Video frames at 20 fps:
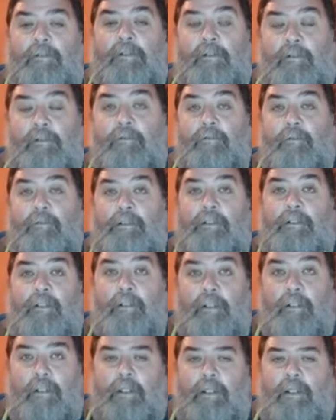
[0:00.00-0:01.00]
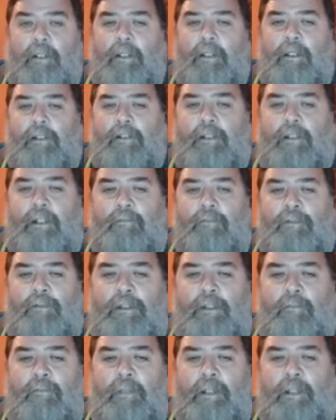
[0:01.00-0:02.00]
Insurance, seems
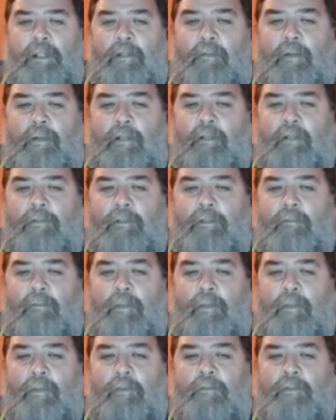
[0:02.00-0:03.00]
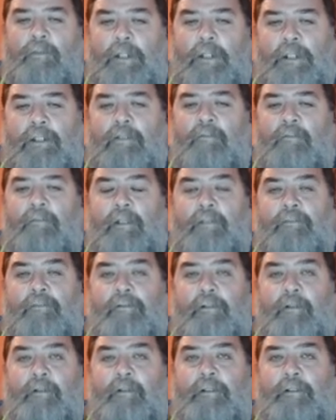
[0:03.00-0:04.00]
to be one of the more reasonably
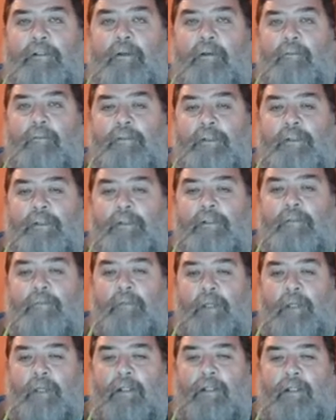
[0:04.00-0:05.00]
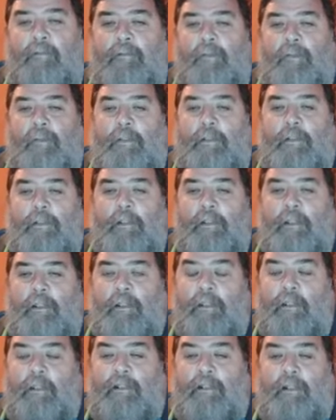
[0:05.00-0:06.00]
priced options available,
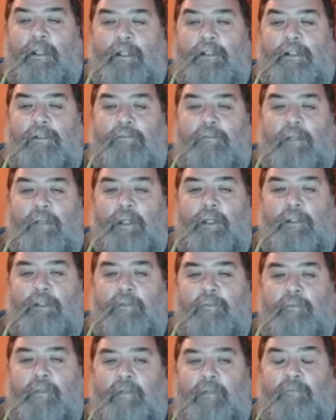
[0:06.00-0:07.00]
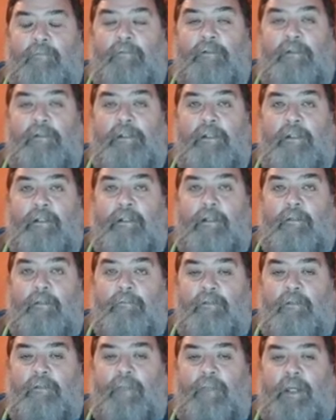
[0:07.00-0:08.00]
and it has a range of coverage
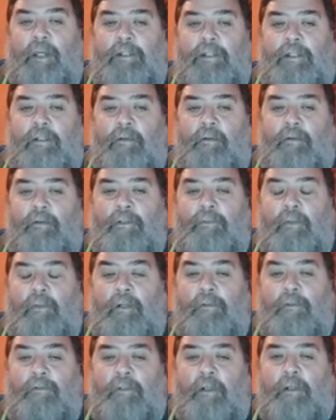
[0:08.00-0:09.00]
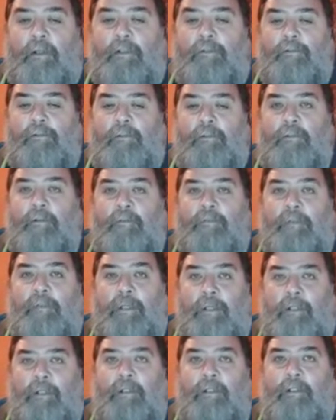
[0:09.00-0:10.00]
from basic hospital right through to
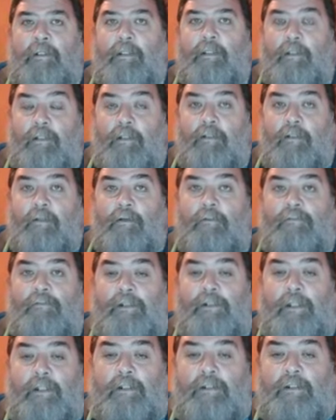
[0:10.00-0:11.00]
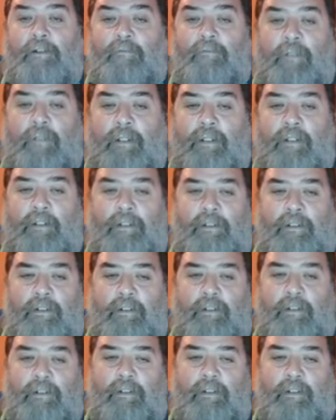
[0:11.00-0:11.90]
fairly comprehensive plans.